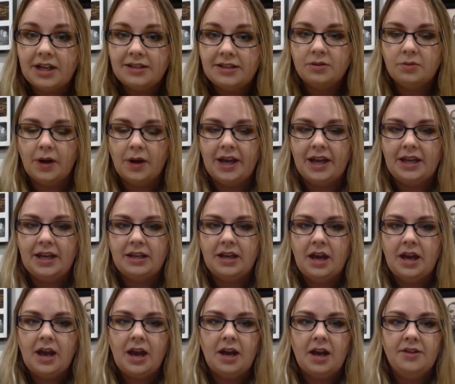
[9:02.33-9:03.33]
away,
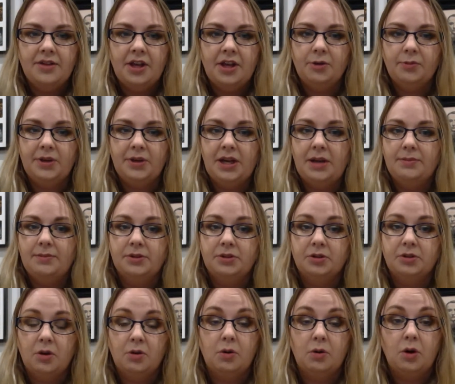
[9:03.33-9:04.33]
and they'll be able to
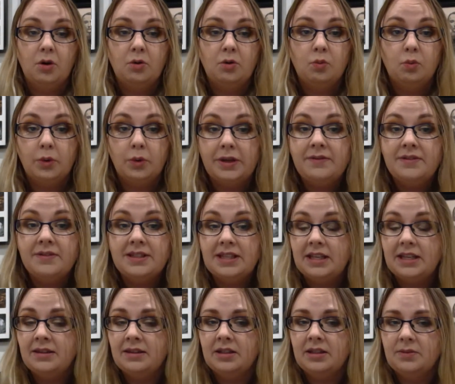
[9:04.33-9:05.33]
go, oh, we've
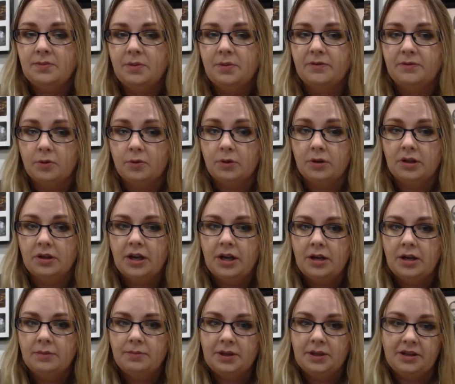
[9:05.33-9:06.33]
seen this before
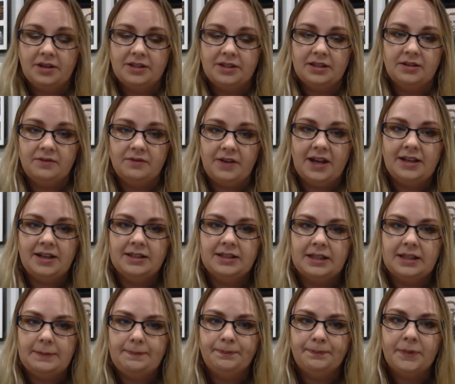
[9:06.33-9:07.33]
because of the
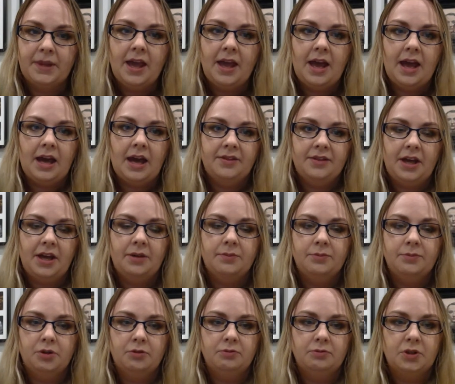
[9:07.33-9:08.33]
vaccine, and that
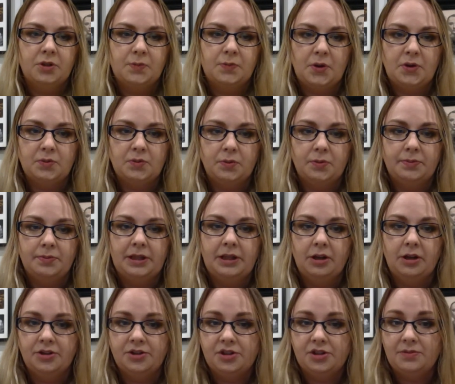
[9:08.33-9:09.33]
immune response will be
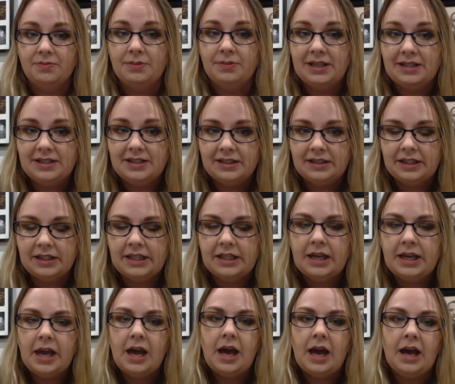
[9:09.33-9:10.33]
launched immediately,
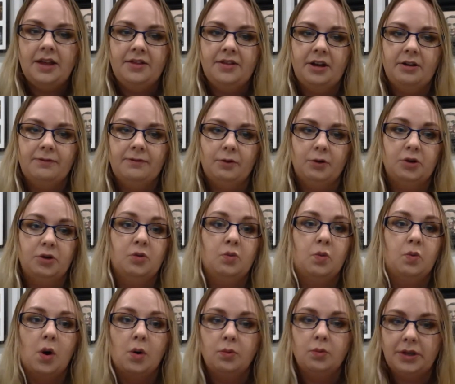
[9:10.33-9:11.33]
and therefore you
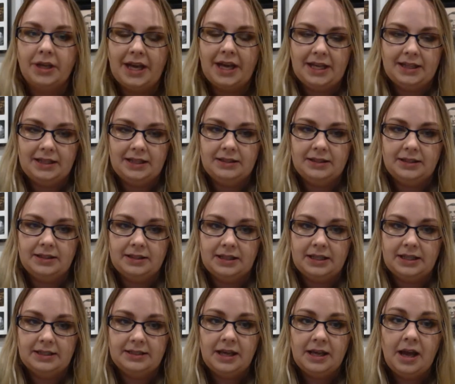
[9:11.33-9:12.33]
won't get any
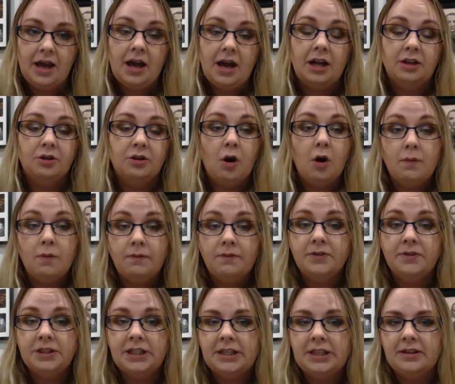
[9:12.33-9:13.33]
disease, and
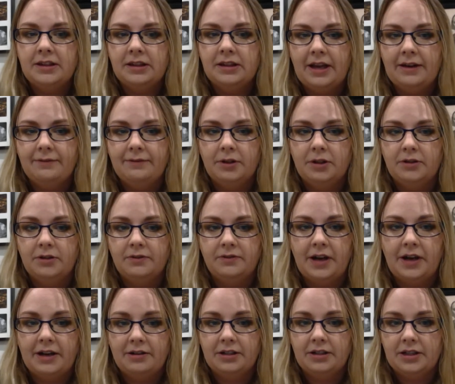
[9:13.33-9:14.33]
hopefully the level of
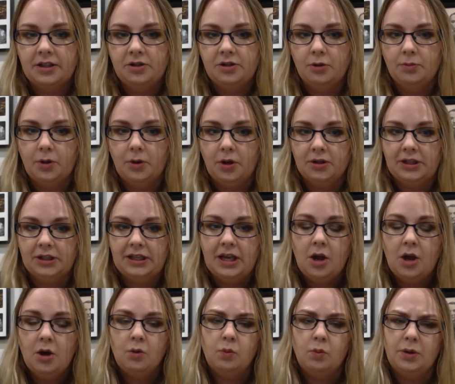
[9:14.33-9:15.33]
virus in your body
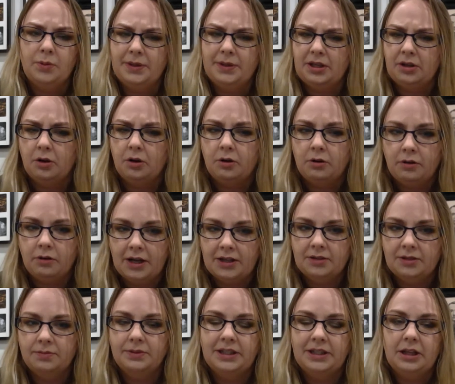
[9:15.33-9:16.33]
will be
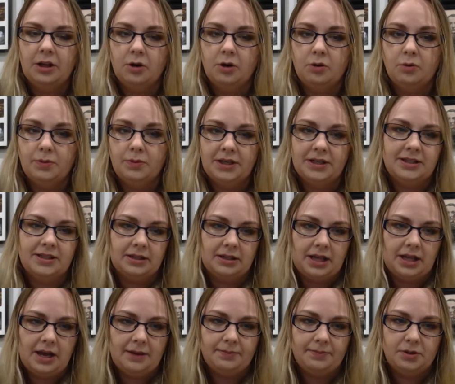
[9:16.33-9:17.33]
incredibly low because it will
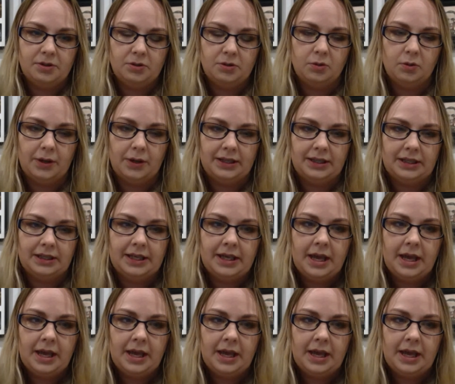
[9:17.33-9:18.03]
happen so quickly,